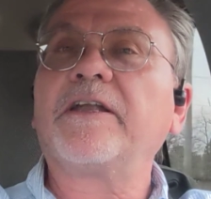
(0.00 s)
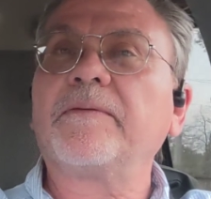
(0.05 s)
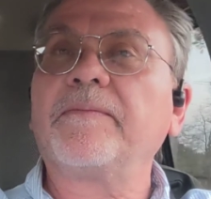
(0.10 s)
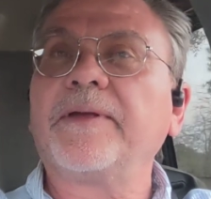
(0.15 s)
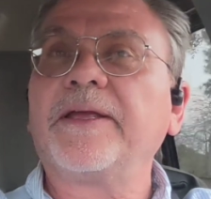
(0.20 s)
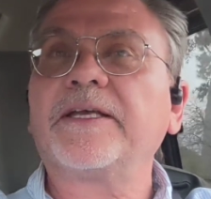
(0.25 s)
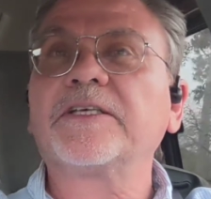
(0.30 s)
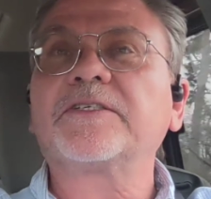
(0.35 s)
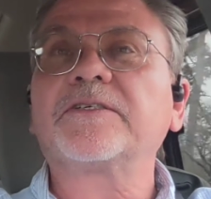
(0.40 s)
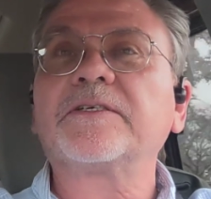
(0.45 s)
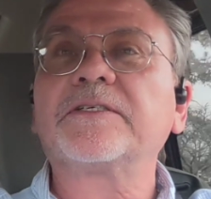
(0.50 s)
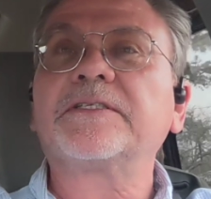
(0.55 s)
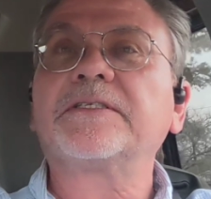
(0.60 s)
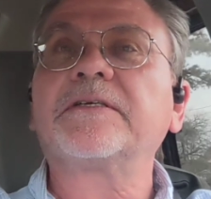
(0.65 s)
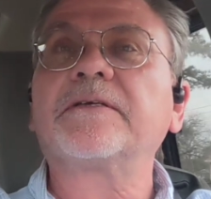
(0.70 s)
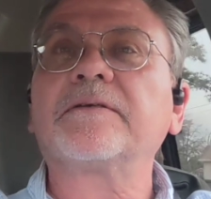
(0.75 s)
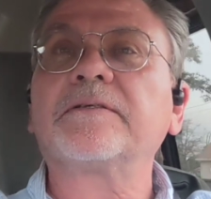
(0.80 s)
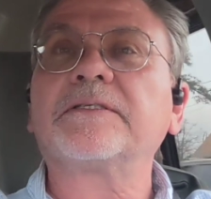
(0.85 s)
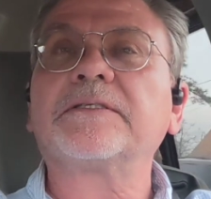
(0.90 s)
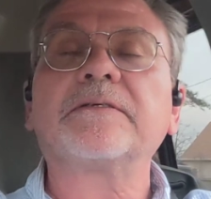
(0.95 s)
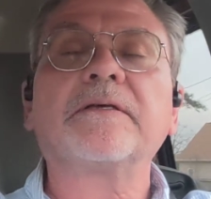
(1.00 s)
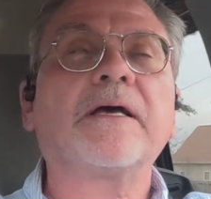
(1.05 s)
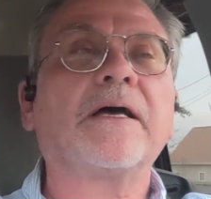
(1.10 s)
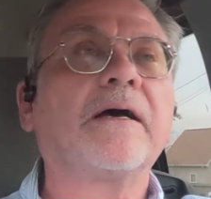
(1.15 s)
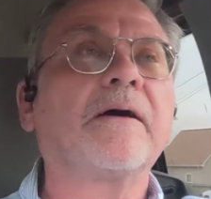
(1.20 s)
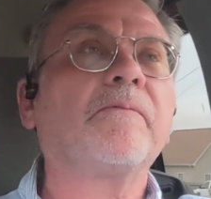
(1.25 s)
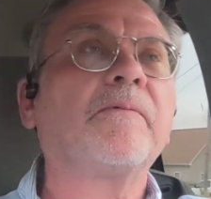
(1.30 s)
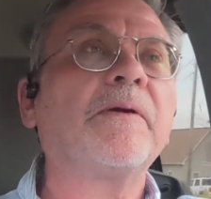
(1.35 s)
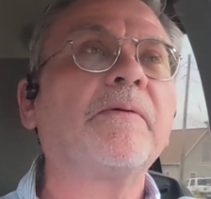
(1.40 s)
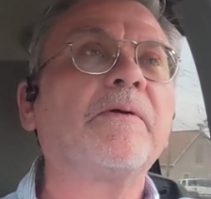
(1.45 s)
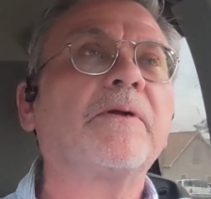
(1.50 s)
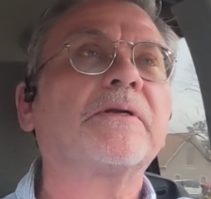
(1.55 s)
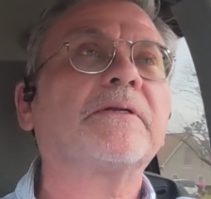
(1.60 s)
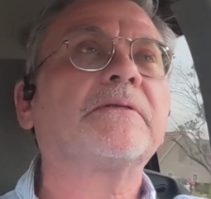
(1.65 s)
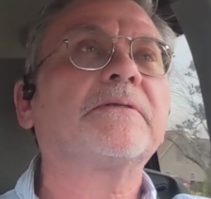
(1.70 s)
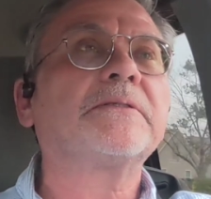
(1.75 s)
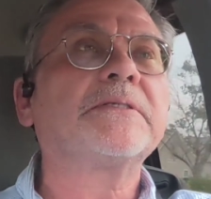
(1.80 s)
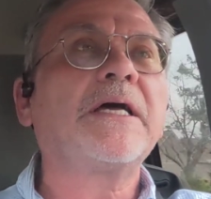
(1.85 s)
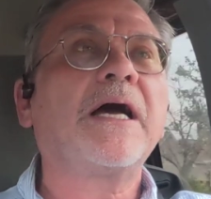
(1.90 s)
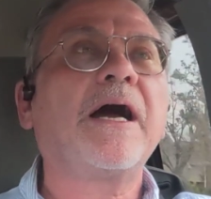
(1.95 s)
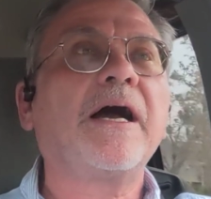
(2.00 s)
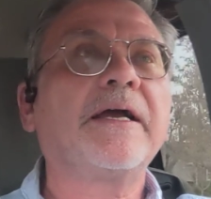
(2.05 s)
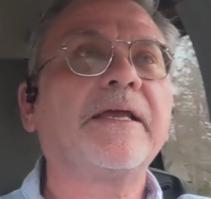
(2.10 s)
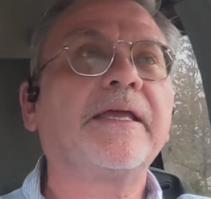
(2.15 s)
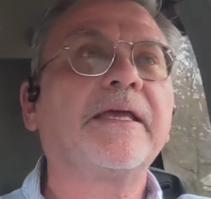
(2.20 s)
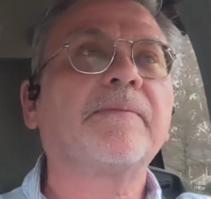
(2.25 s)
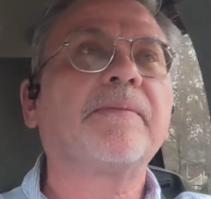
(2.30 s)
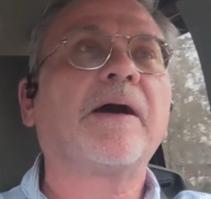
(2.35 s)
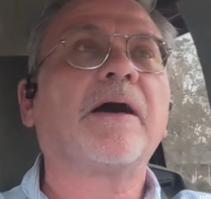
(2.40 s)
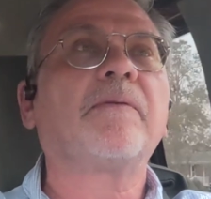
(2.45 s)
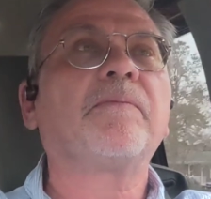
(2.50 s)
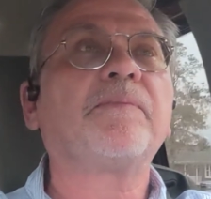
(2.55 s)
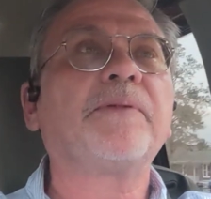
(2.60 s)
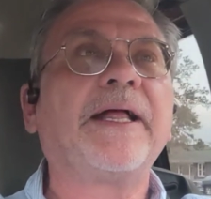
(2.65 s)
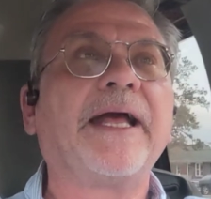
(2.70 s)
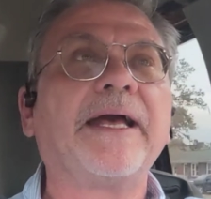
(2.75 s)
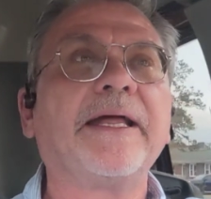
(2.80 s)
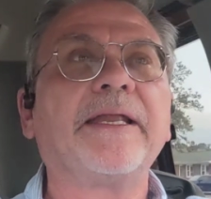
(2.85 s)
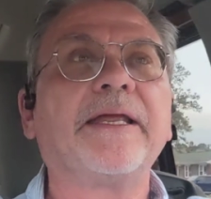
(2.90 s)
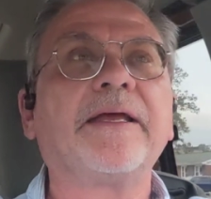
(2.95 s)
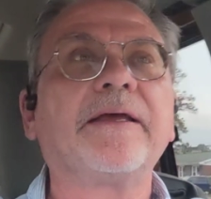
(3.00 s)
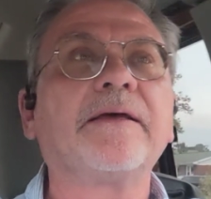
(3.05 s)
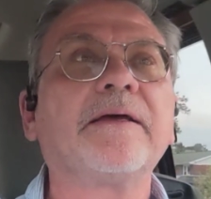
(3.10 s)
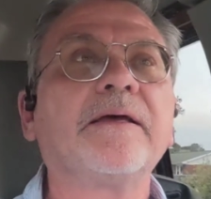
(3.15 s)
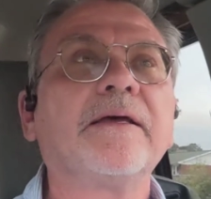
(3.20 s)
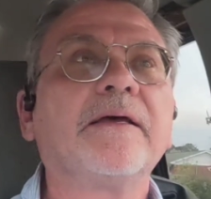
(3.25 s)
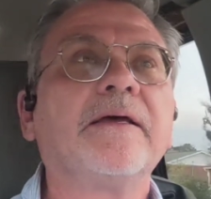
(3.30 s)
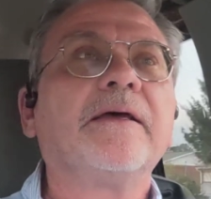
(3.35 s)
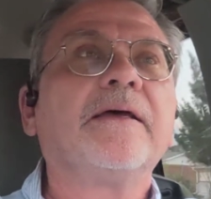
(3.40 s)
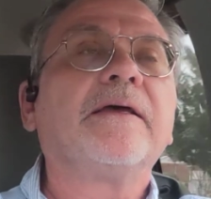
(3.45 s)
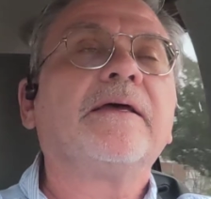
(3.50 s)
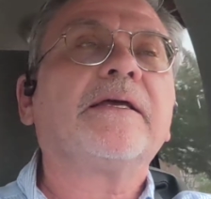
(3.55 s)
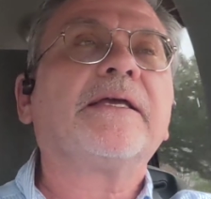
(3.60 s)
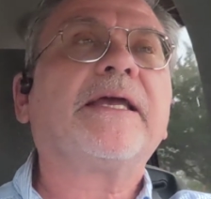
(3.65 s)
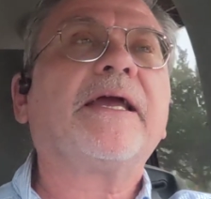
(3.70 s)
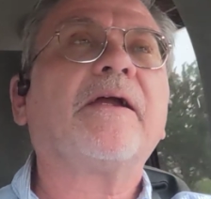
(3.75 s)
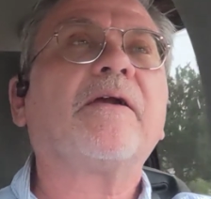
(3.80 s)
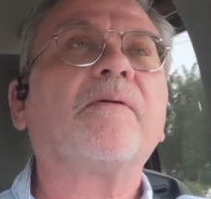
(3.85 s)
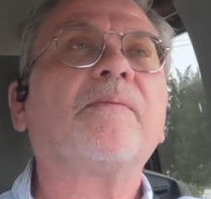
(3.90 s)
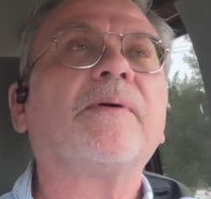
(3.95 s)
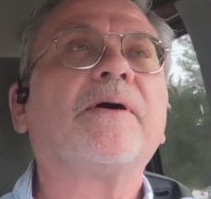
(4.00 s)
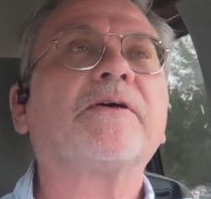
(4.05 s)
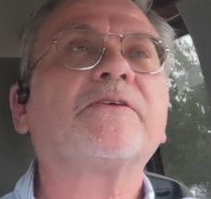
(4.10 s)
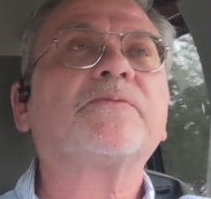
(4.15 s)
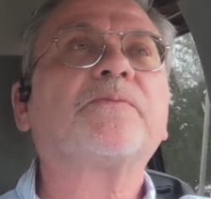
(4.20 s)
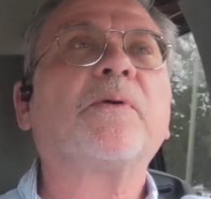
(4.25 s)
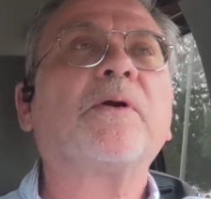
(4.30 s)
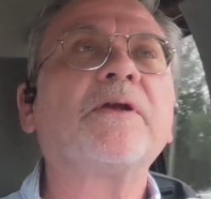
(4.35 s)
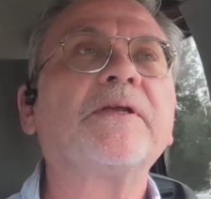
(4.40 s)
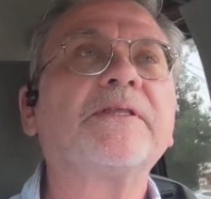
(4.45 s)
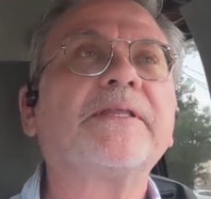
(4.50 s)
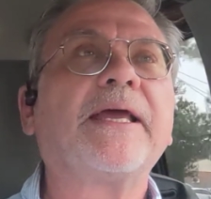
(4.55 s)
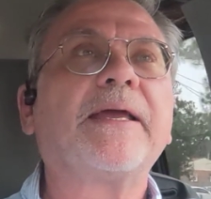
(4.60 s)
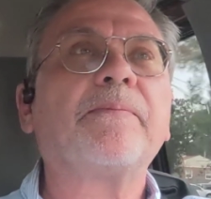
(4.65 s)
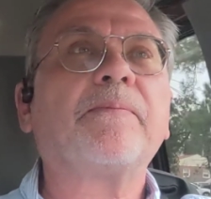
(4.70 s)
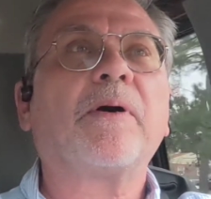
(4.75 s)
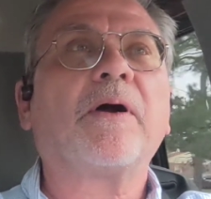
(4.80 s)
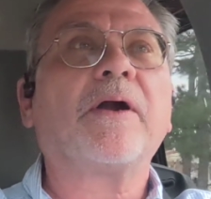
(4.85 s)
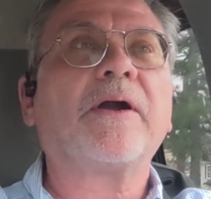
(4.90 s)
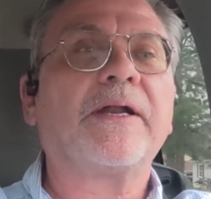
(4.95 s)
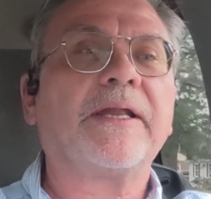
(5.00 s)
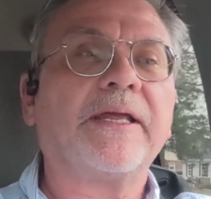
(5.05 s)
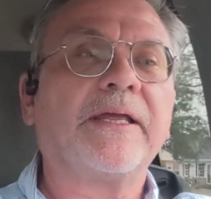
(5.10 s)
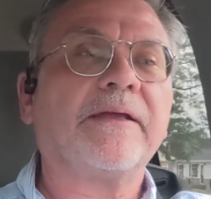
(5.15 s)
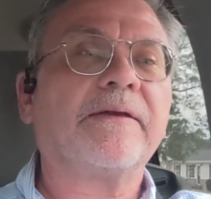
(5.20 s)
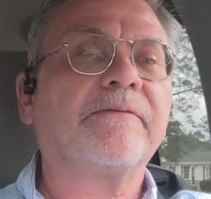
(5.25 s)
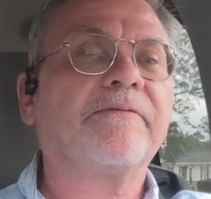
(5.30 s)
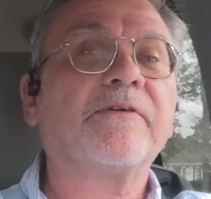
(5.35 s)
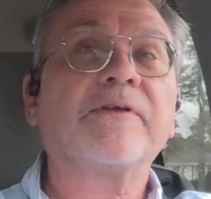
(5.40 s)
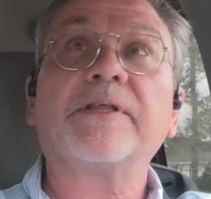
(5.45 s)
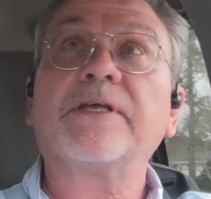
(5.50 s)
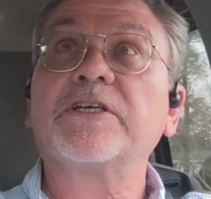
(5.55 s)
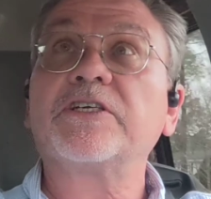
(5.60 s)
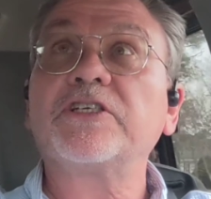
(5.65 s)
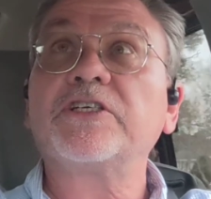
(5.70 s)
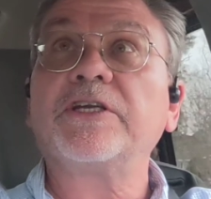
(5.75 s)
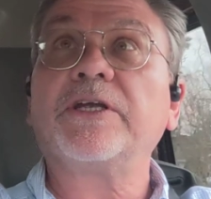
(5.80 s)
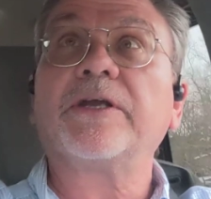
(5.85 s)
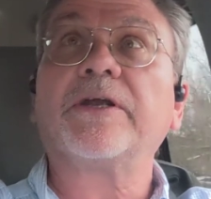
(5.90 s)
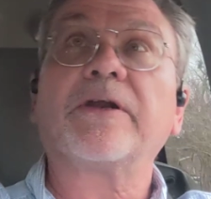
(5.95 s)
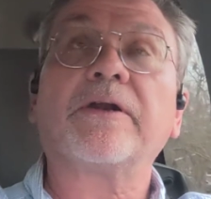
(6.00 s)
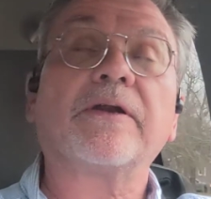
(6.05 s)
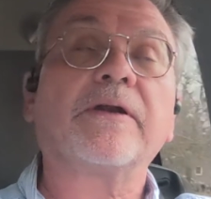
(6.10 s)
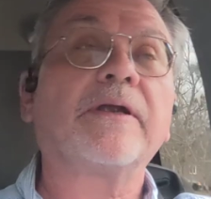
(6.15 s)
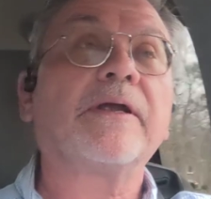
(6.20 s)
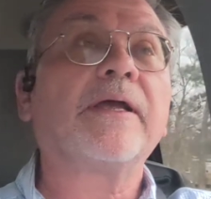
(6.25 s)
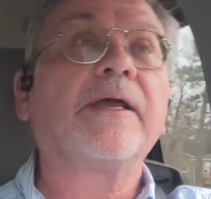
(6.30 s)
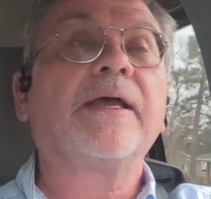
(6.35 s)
to me is we were talking about planning Carabelle's birthday party for this year,